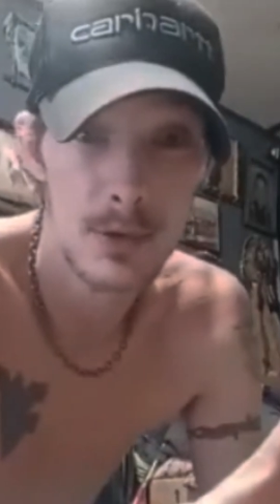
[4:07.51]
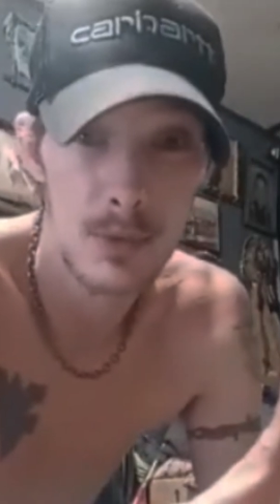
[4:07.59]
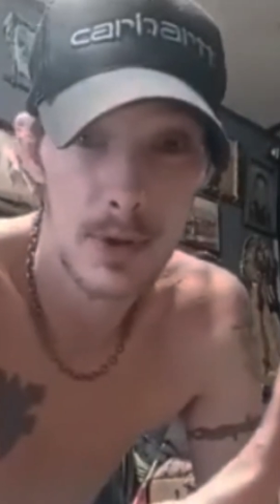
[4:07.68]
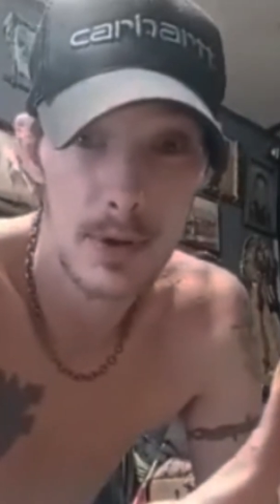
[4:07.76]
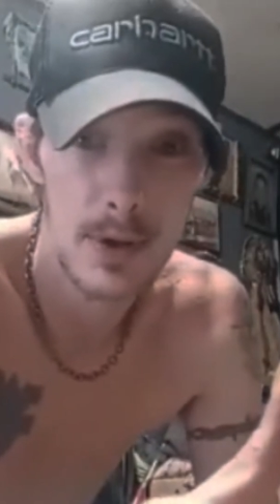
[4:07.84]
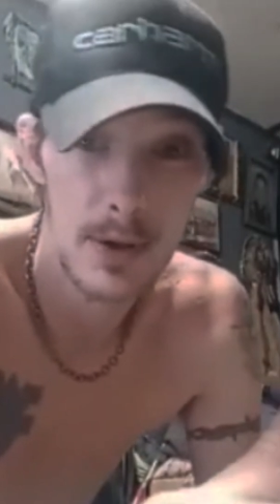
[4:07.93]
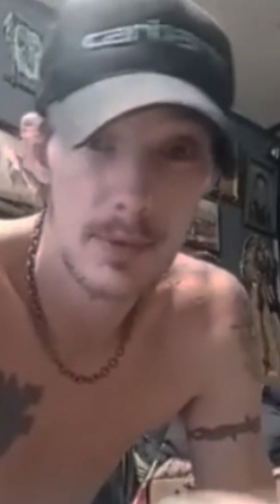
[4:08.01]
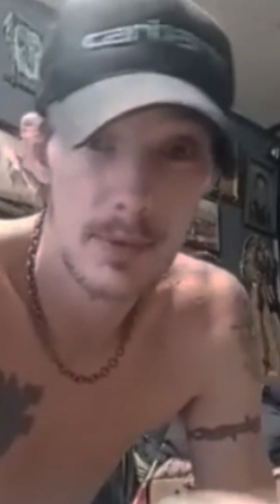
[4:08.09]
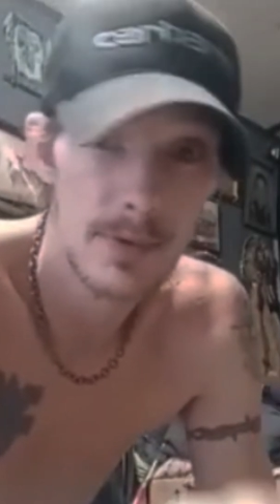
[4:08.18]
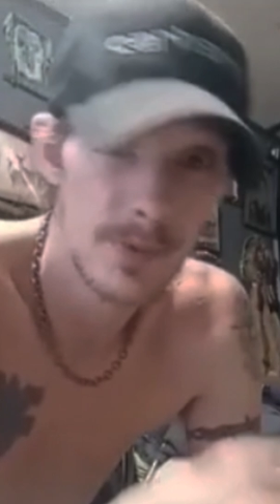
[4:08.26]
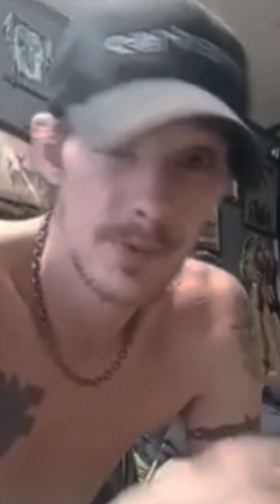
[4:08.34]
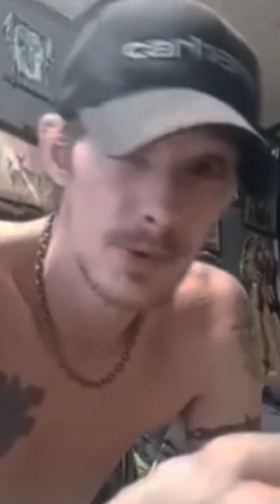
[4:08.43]
I review
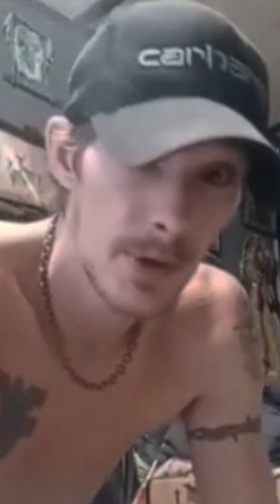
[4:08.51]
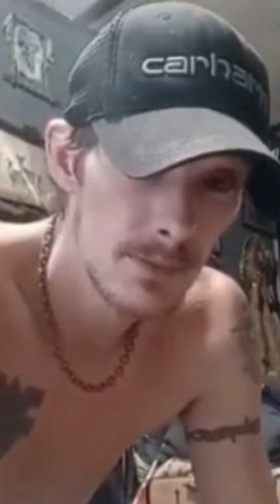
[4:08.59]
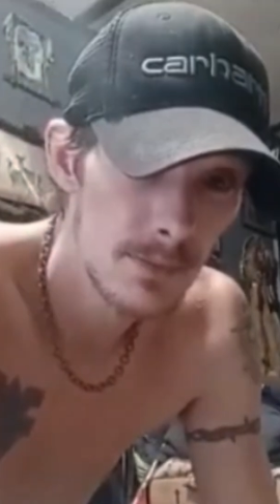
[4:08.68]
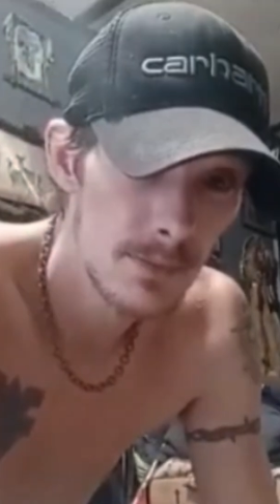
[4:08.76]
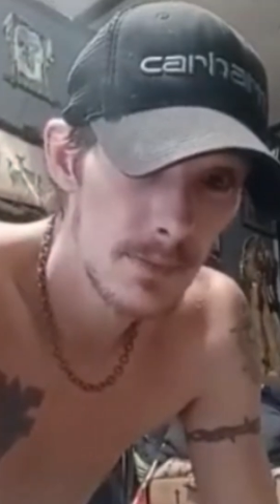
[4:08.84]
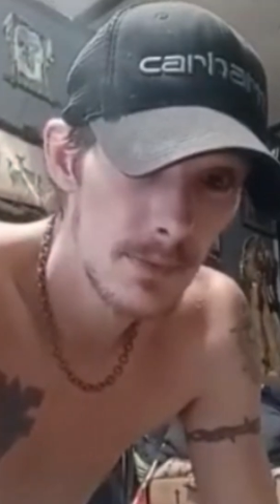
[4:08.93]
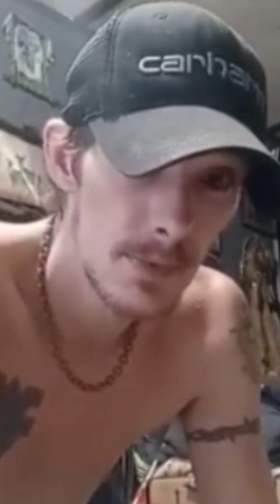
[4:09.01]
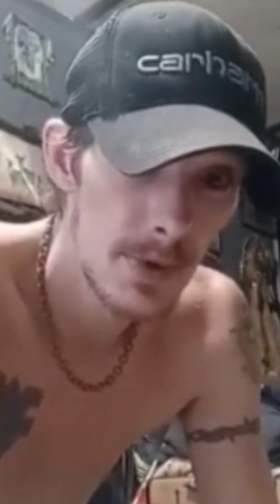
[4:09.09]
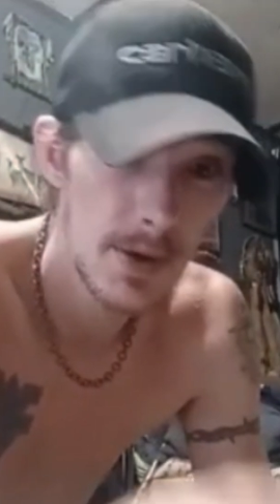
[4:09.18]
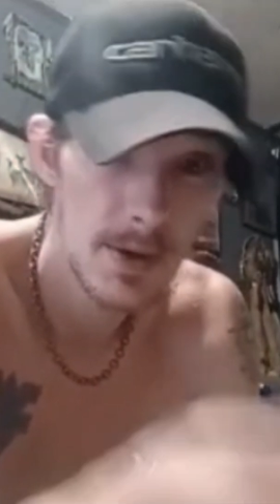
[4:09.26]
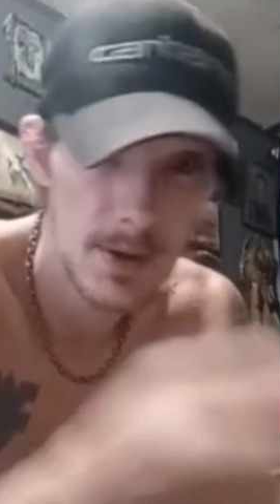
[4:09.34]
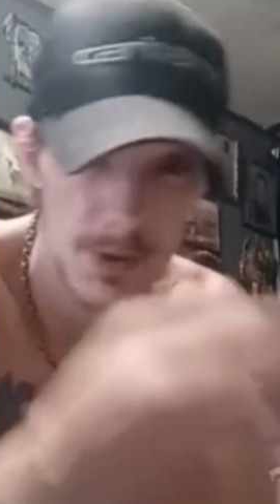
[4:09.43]
things and I
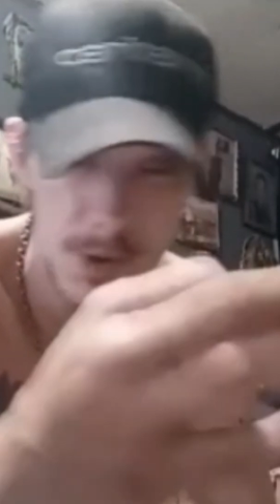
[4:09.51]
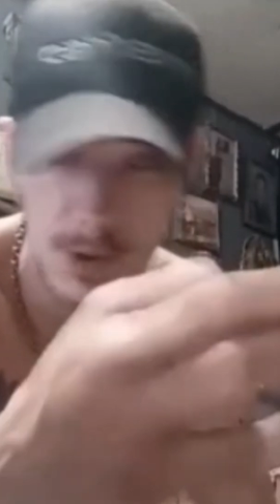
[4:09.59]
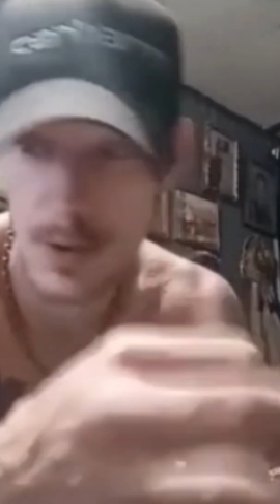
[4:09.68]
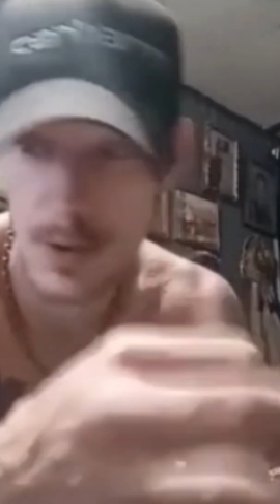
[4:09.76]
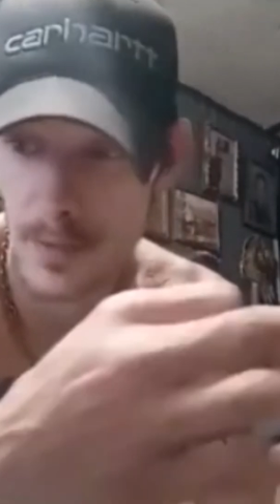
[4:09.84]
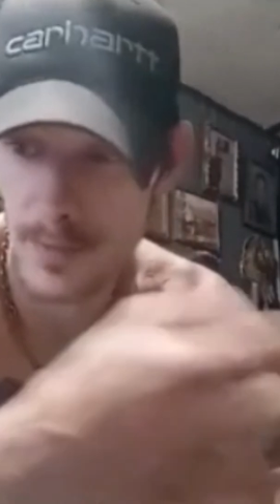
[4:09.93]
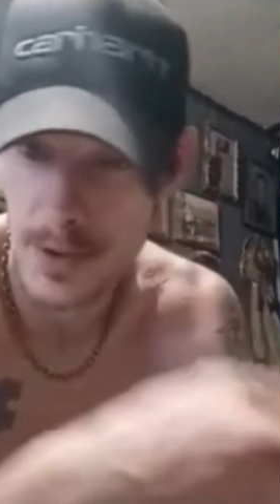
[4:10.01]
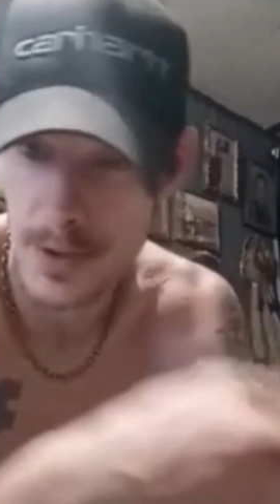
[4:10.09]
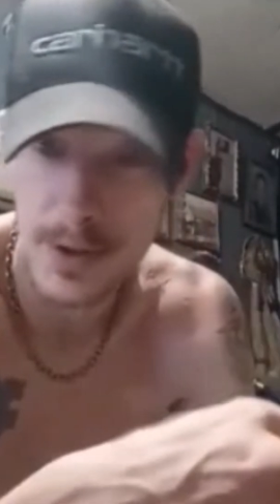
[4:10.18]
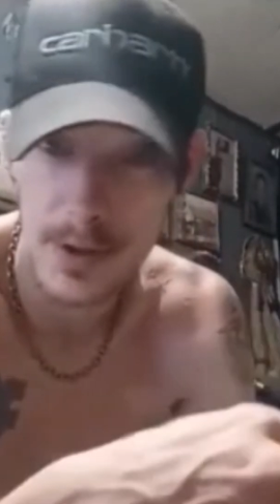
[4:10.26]
show how to fix things.